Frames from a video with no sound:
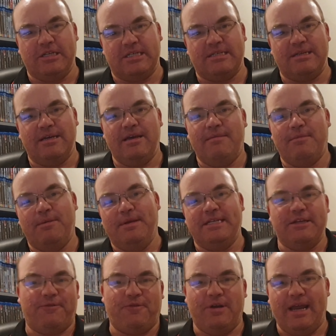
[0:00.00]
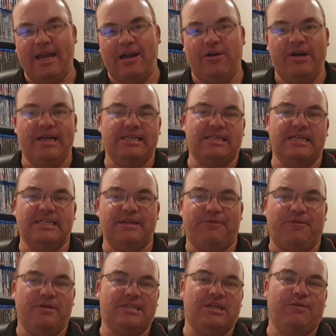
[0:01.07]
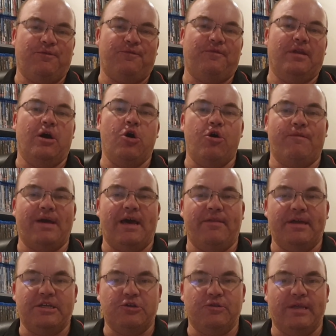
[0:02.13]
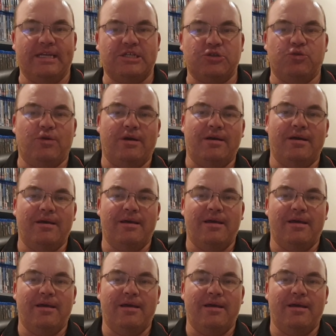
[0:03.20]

just maybe different areas and different sort of flow of how they do their tour.